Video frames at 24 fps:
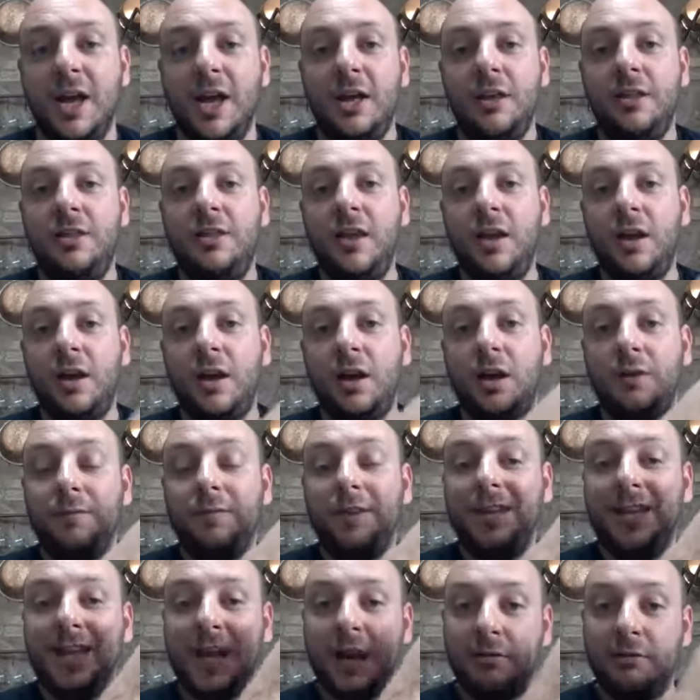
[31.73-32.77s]
they are
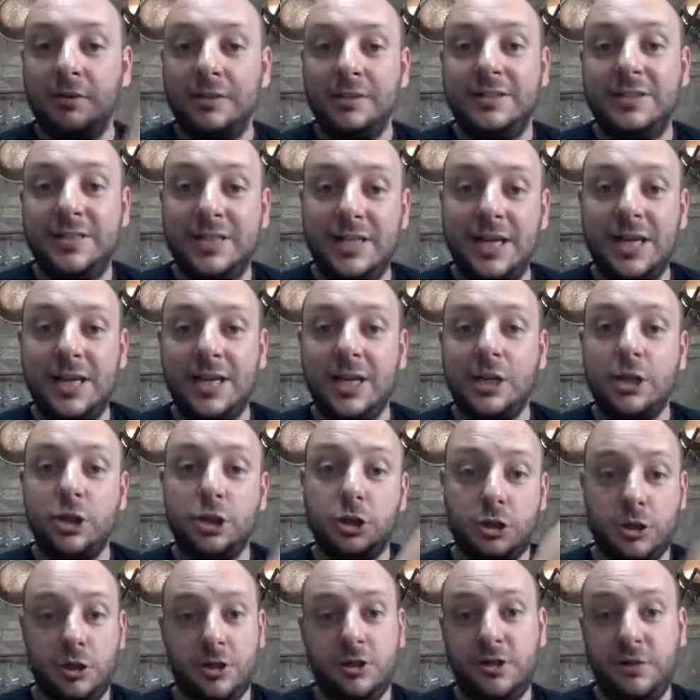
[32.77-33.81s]
guaranteed and
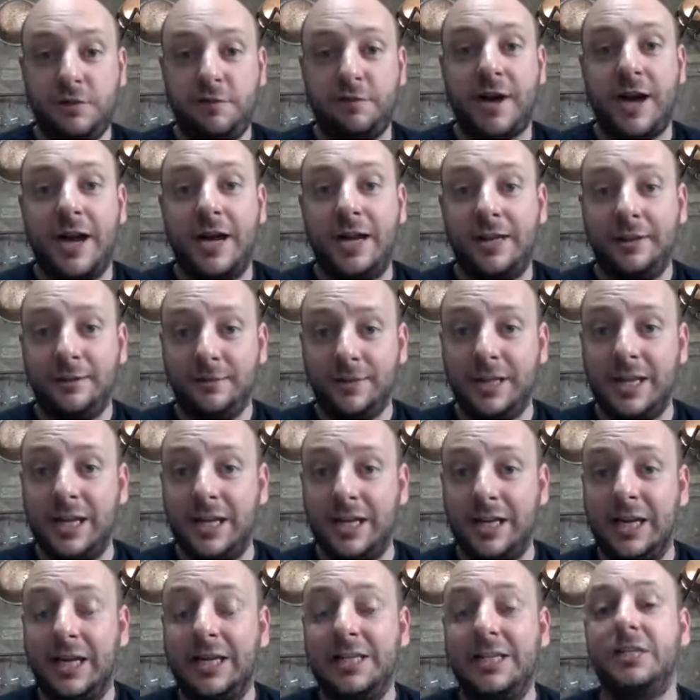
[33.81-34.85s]
certified
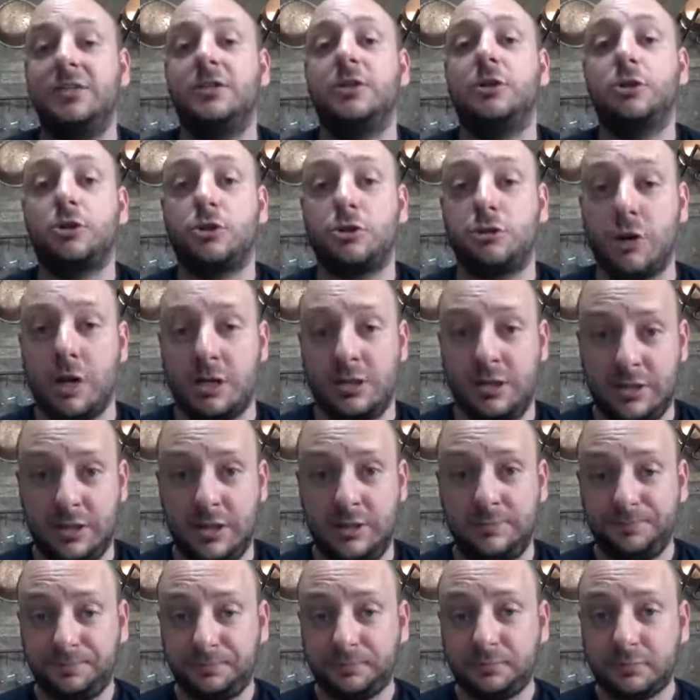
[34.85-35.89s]
that it is a
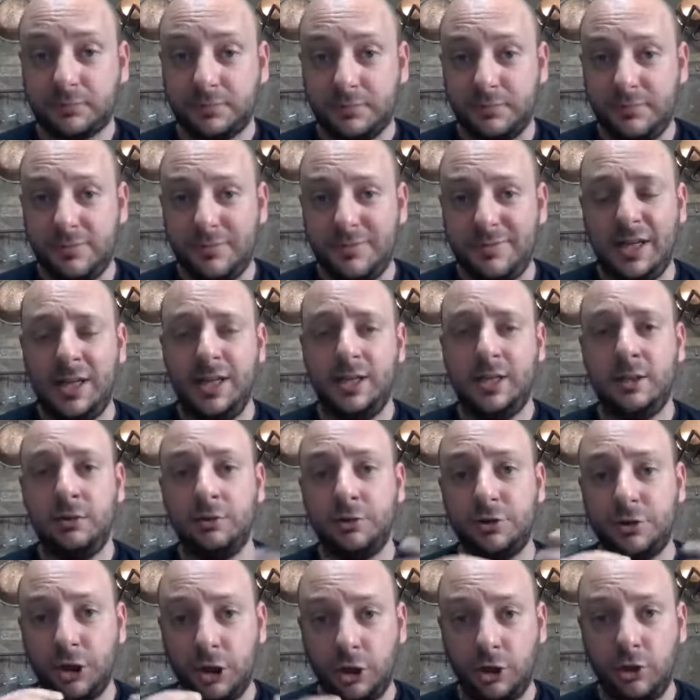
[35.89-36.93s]
trusted and
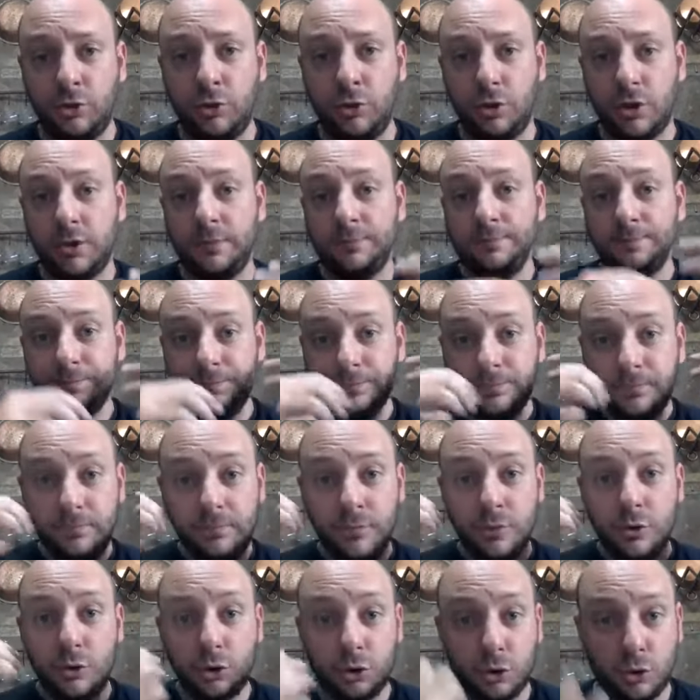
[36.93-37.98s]
secure
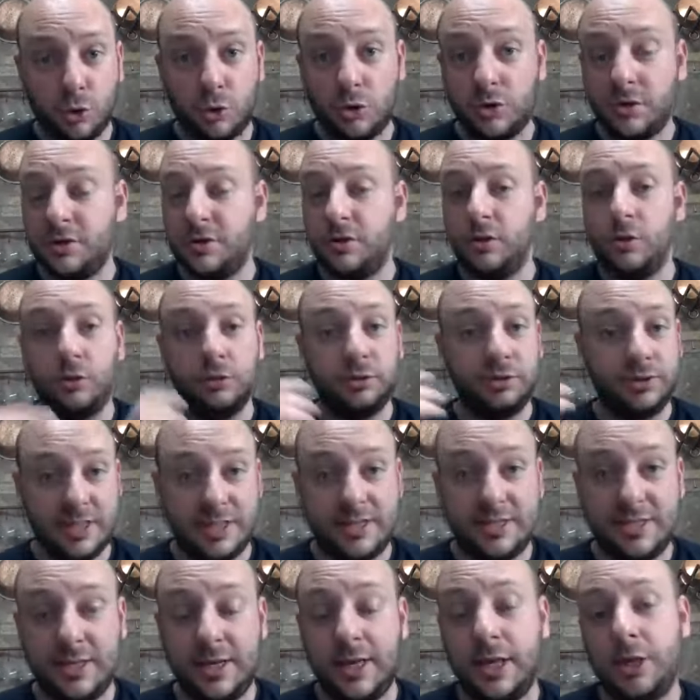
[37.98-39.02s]
source
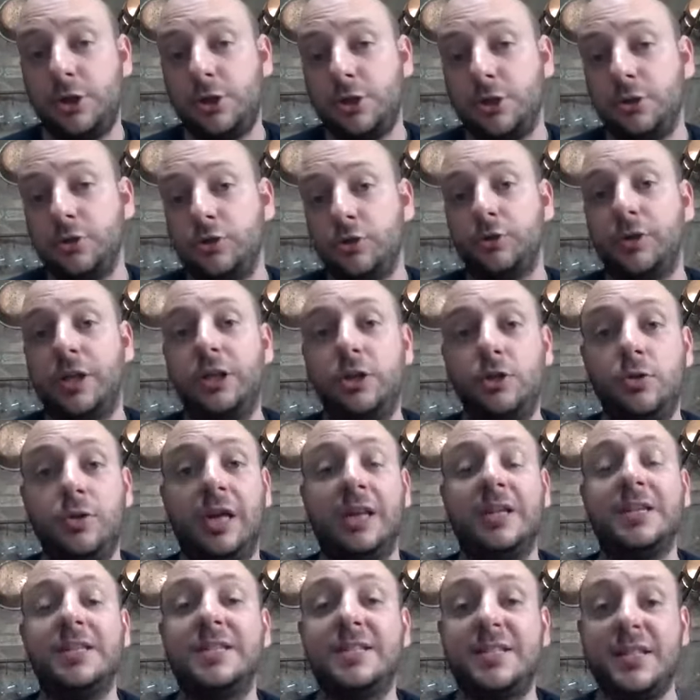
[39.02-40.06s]
destination, so that you
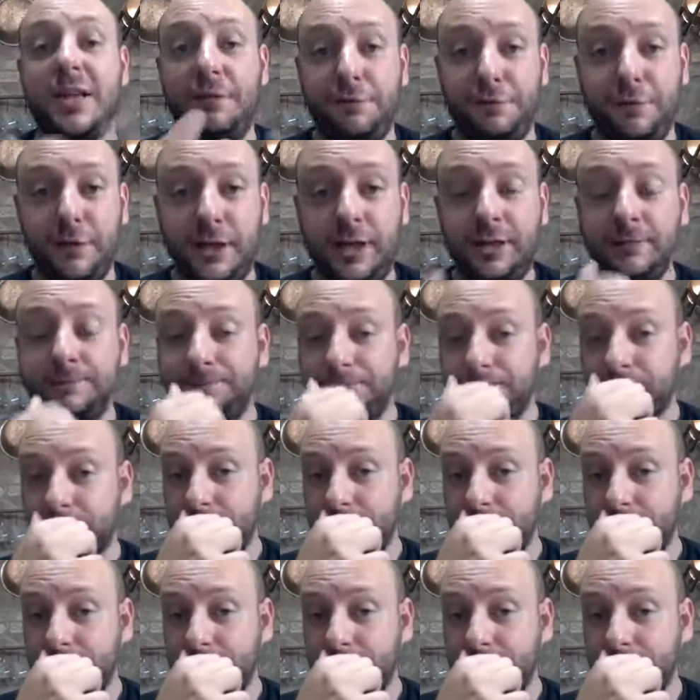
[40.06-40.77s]
can safely